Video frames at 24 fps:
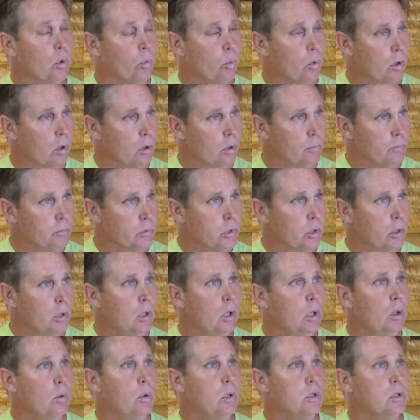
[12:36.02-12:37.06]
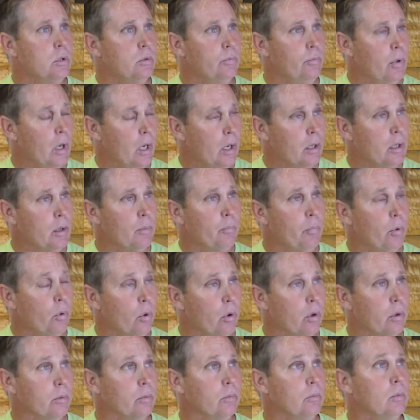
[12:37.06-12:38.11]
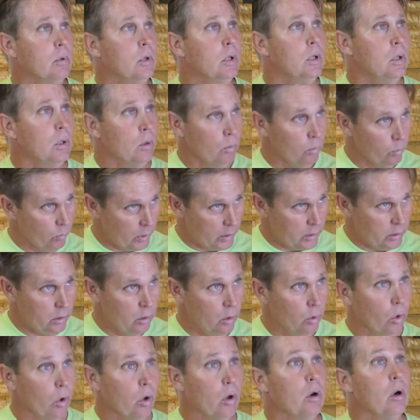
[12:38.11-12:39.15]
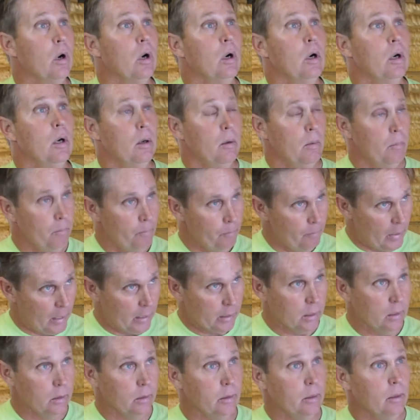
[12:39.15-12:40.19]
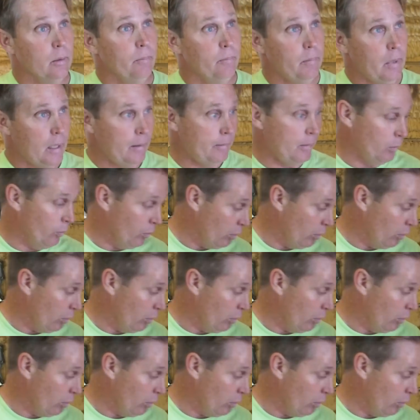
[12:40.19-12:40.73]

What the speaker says: your worms, which is very important when you're making baby